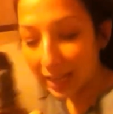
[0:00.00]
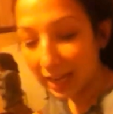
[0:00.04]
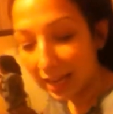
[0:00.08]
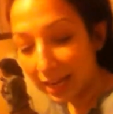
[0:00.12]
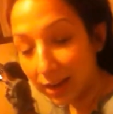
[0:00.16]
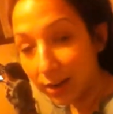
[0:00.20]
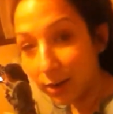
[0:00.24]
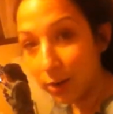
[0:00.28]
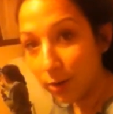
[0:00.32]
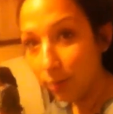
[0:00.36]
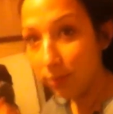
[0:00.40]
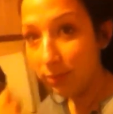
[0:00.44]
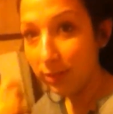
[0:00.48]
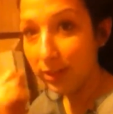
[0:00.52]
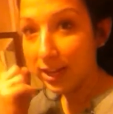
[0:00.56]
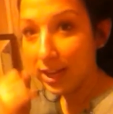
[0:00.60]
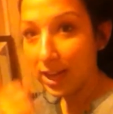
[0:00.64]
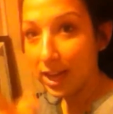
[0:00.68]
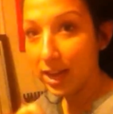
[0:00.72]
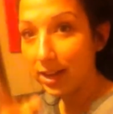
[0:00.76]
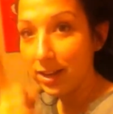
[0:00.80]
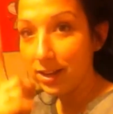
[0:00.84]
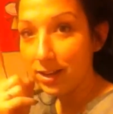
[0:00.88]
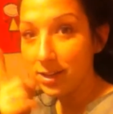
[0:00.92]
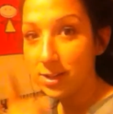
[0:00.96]
And hopefully
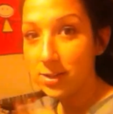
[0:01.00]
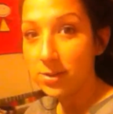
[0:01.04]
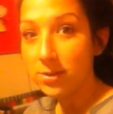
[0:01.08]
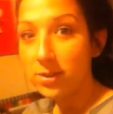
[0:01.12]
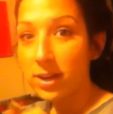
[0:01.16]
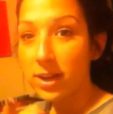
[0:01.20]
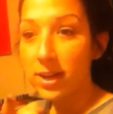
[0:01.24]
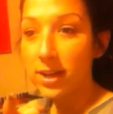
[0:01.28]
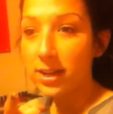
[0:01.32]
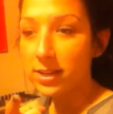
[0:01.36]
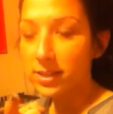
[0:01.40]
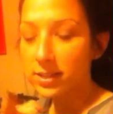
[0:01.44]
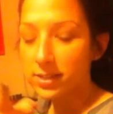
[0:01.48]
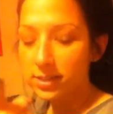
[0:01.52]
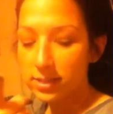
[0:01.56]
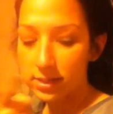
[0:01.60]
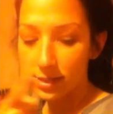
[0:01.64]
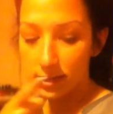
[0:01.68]
edit you guys.